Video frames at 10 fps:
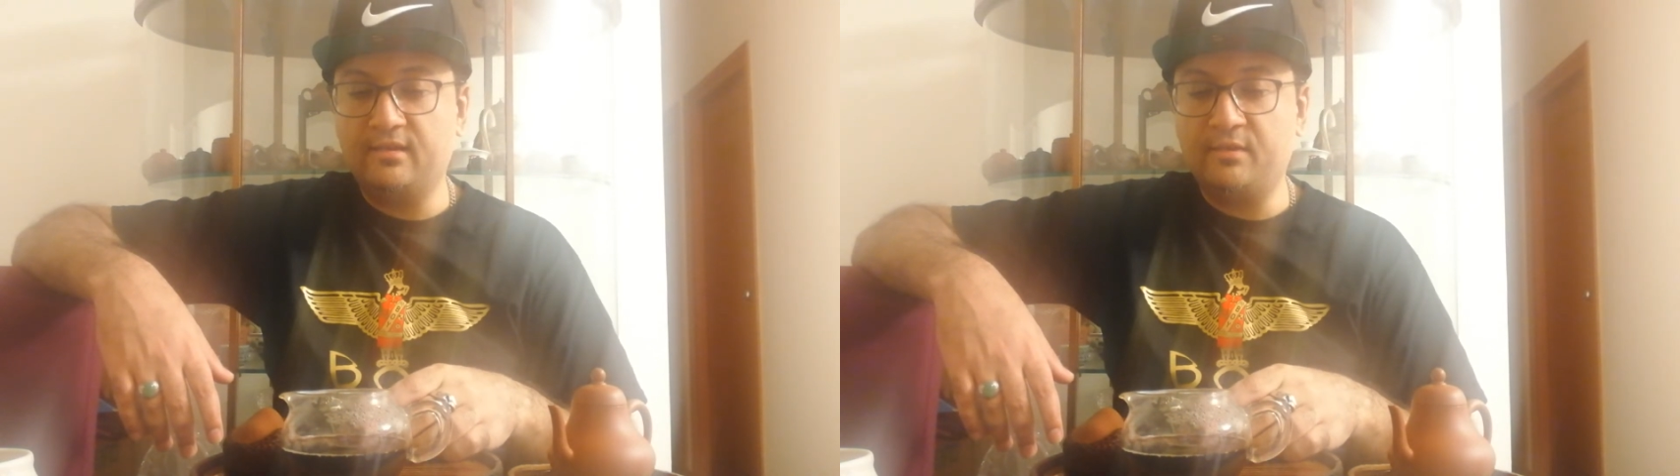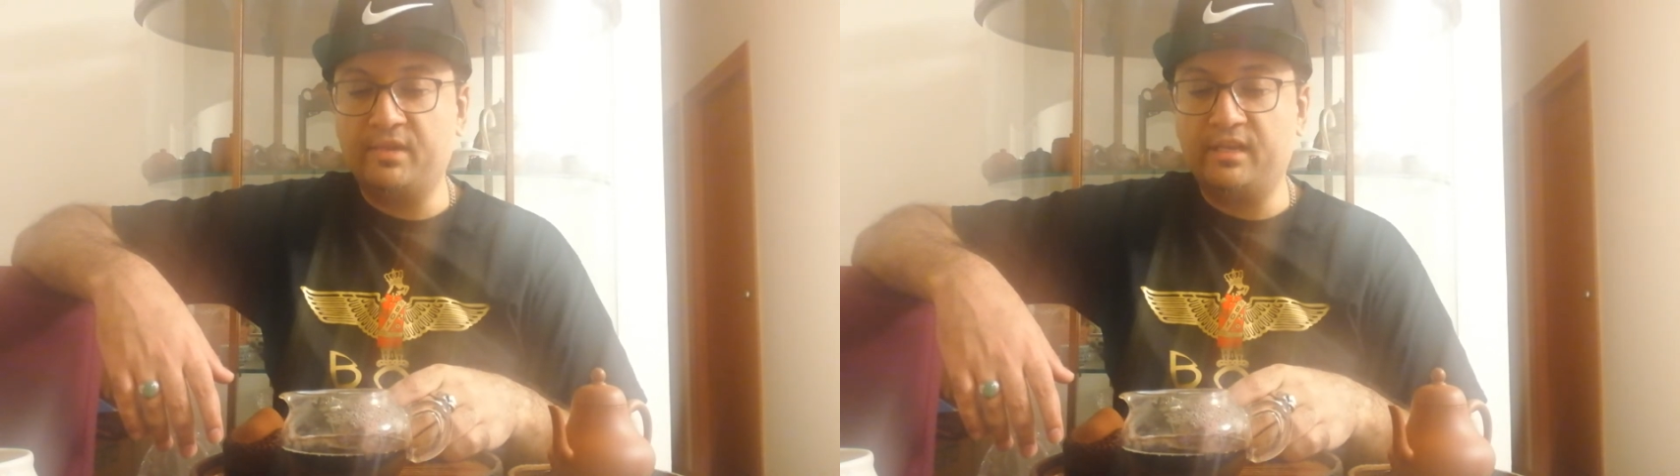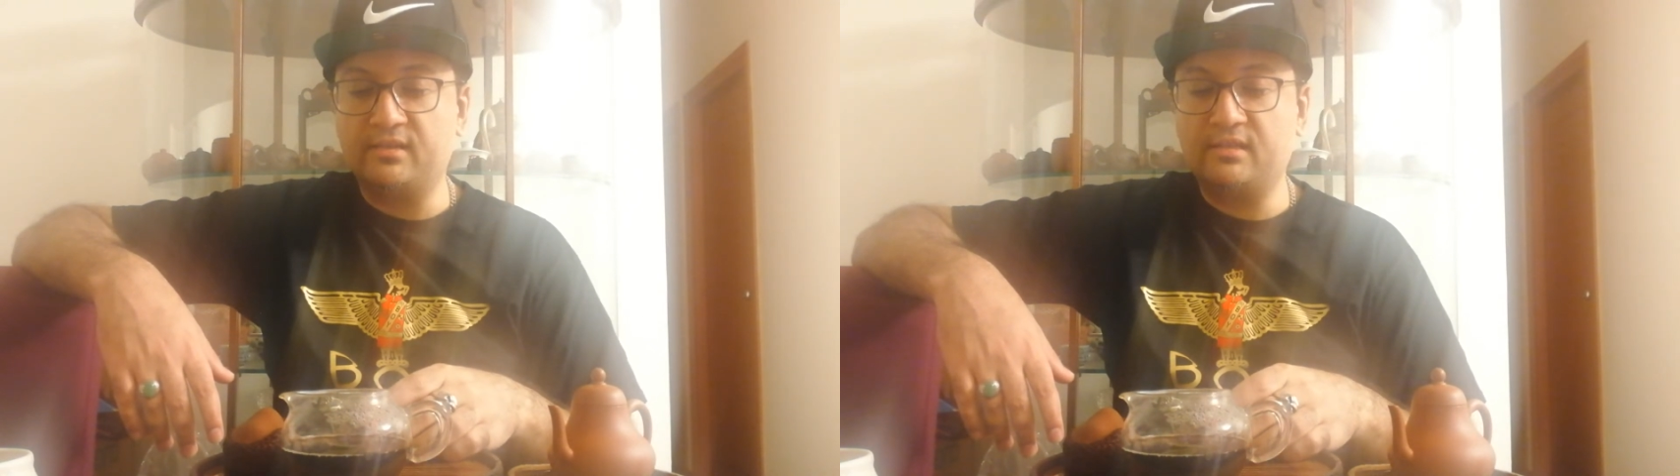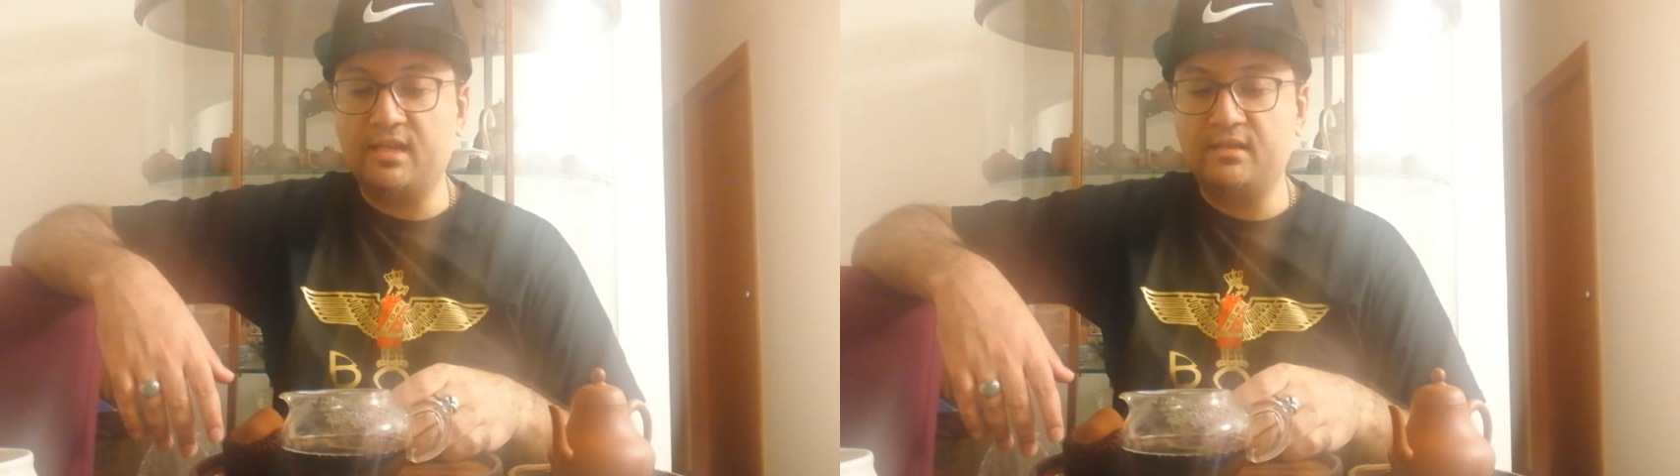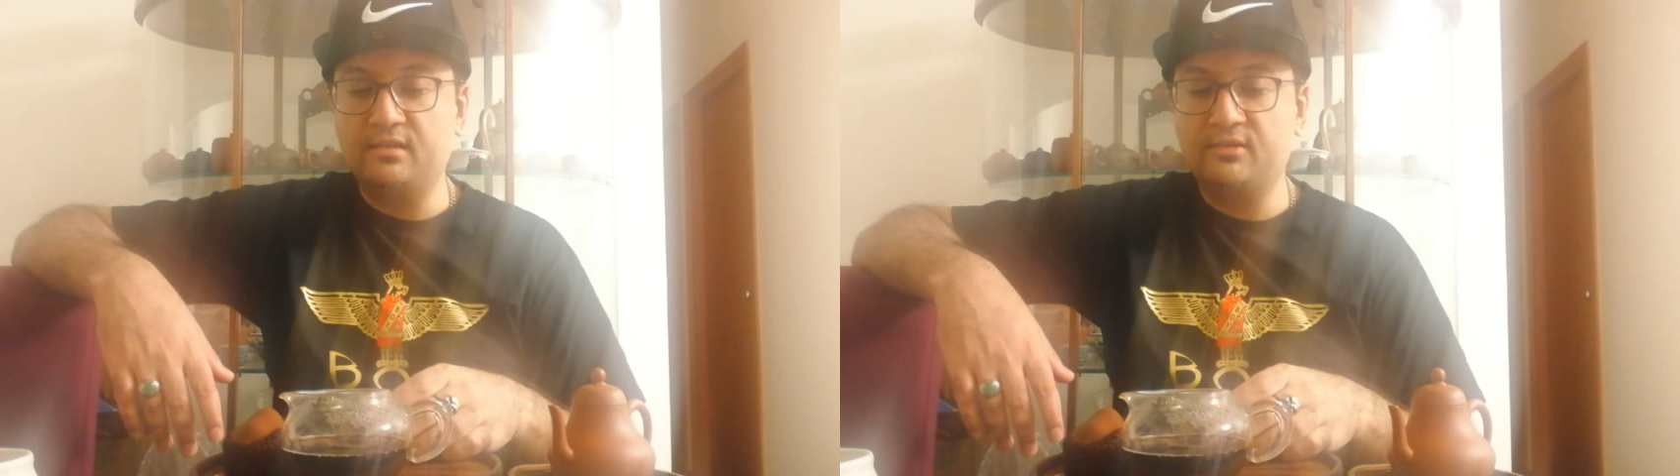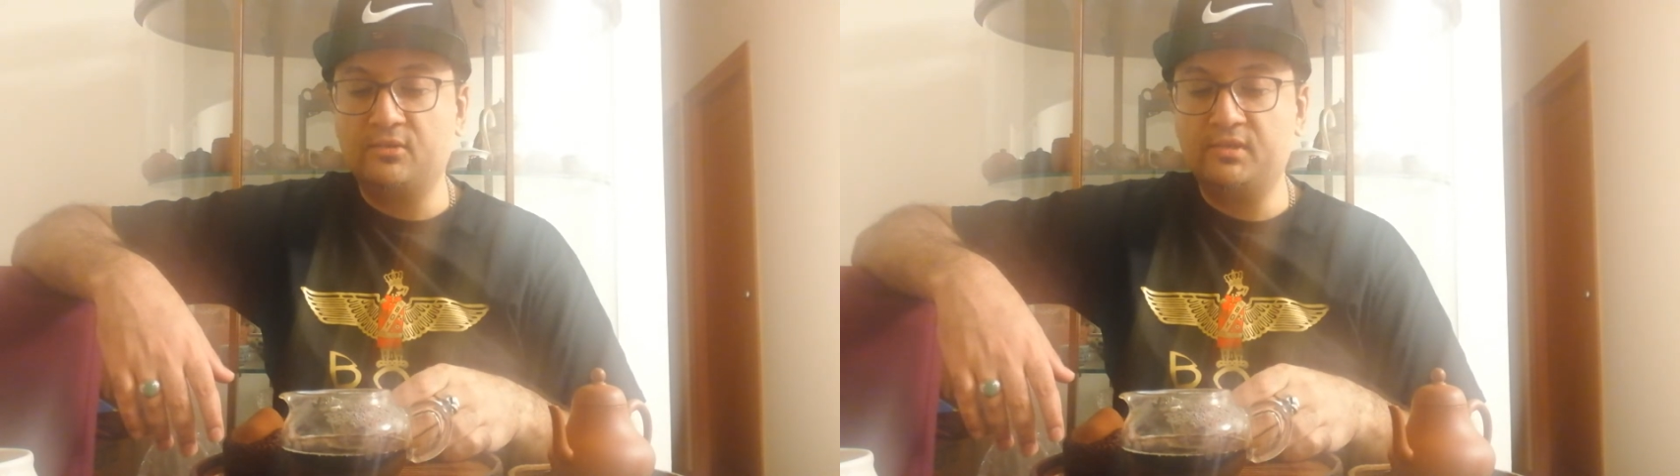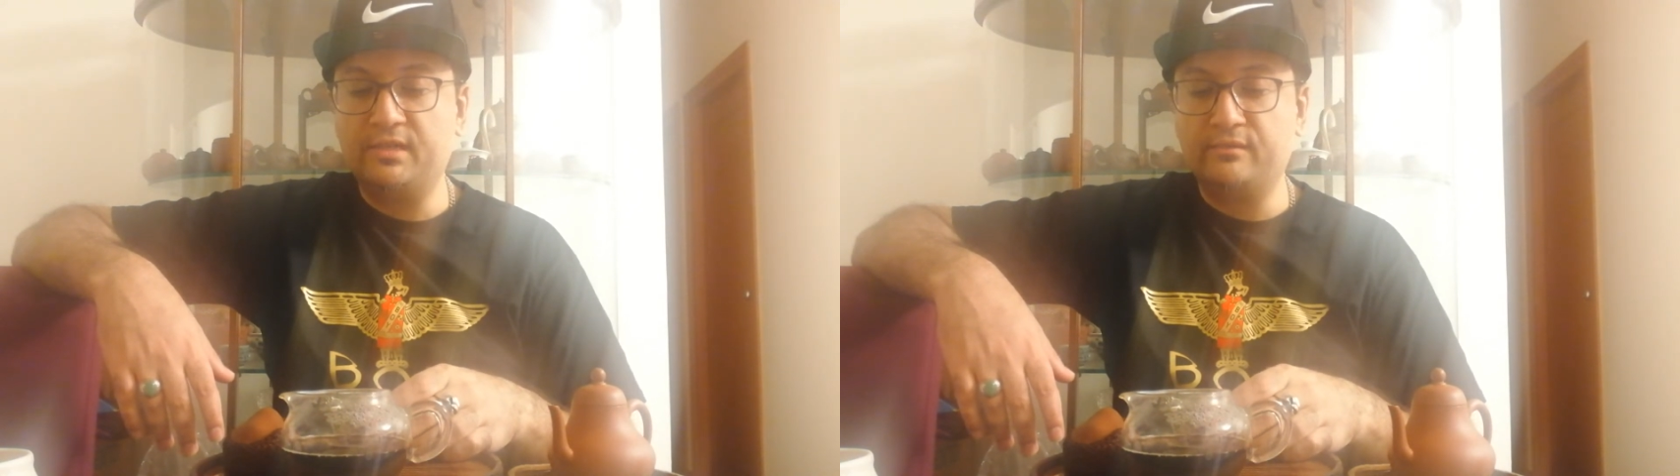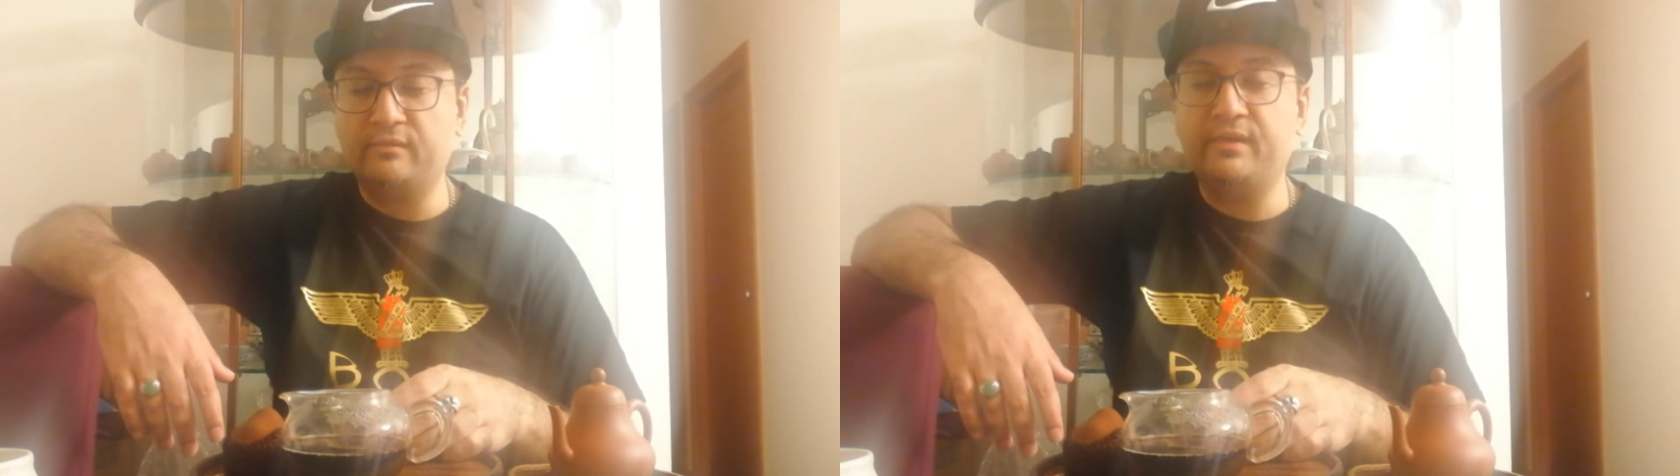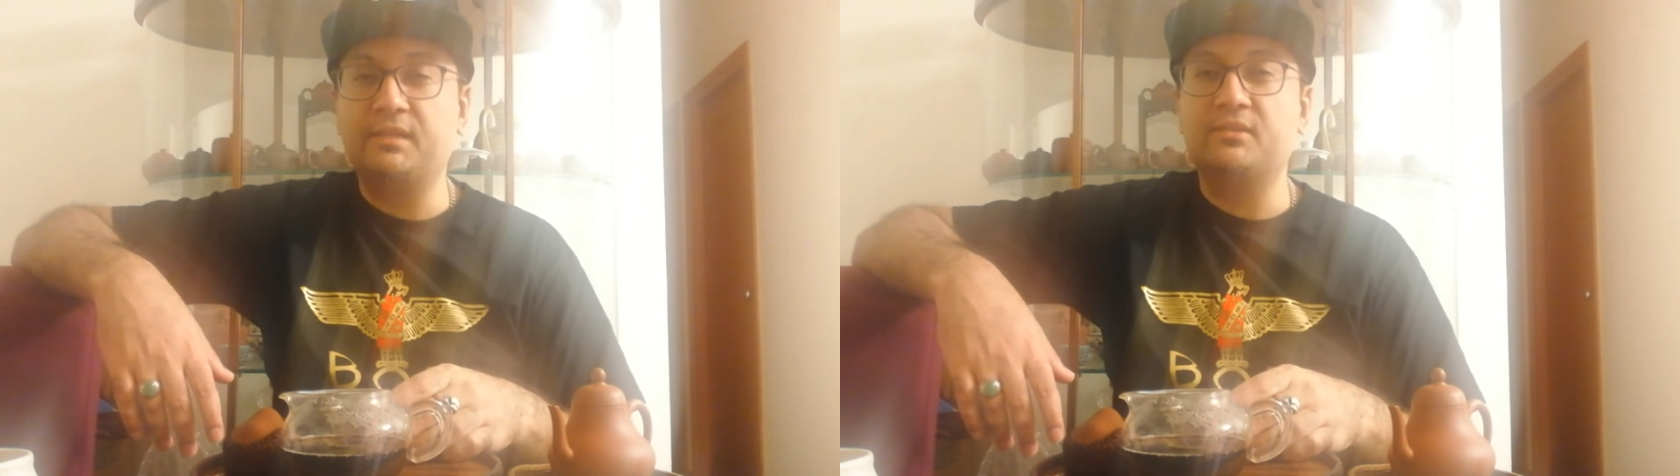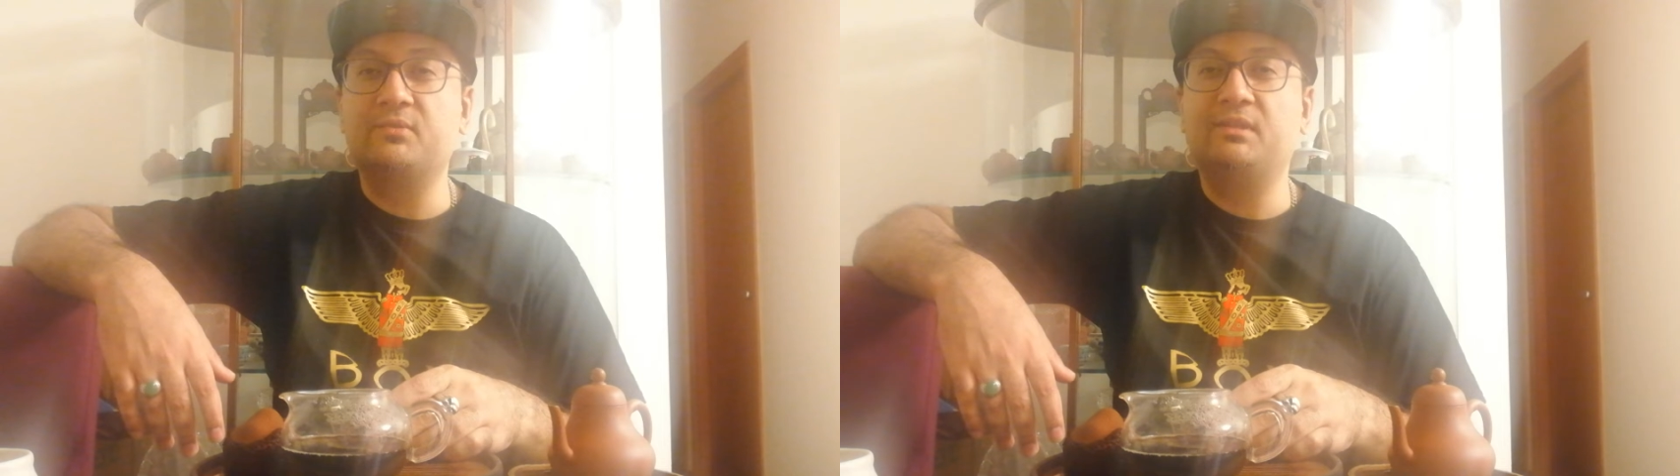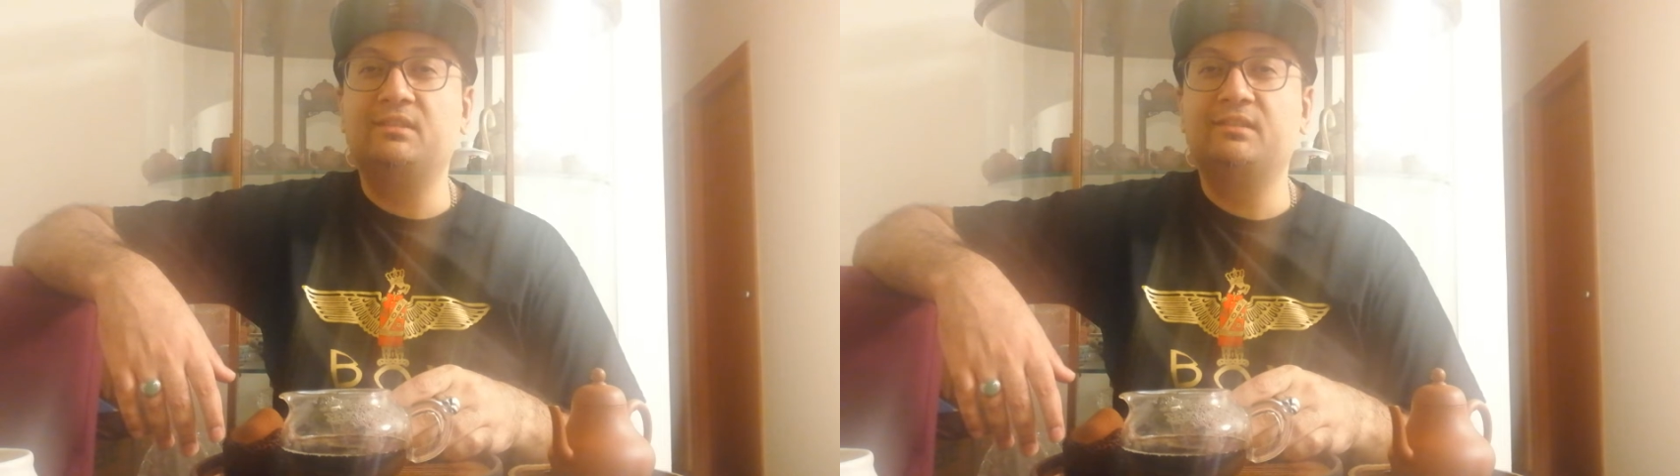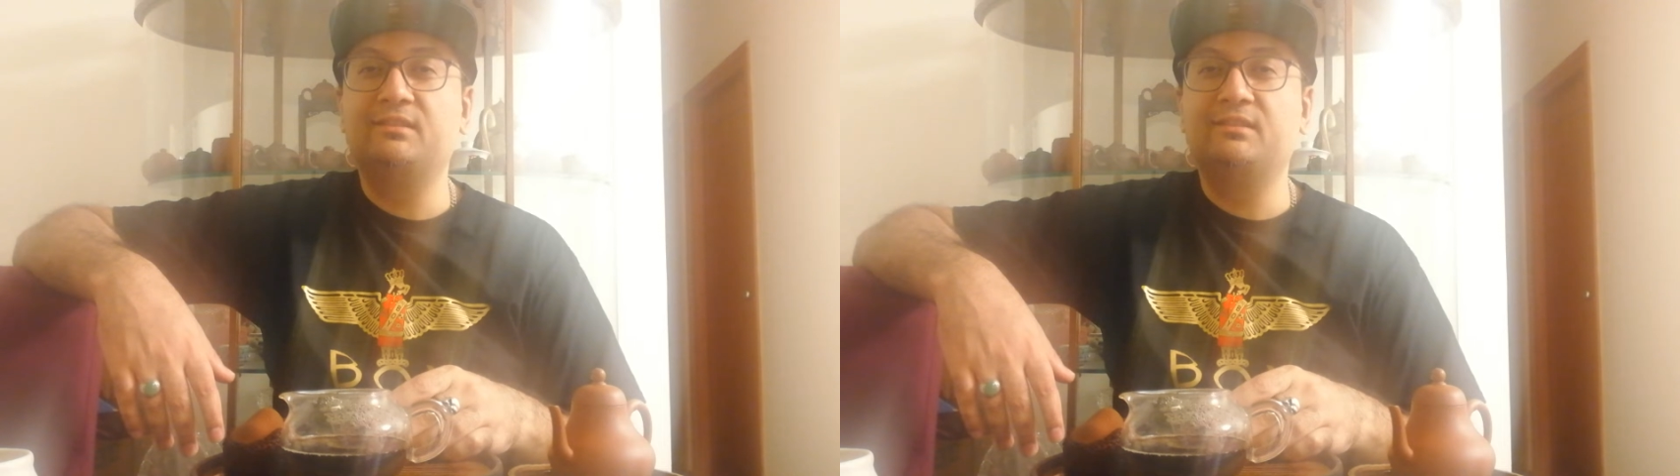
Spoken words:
I'm getting a slight dissociative effect as well.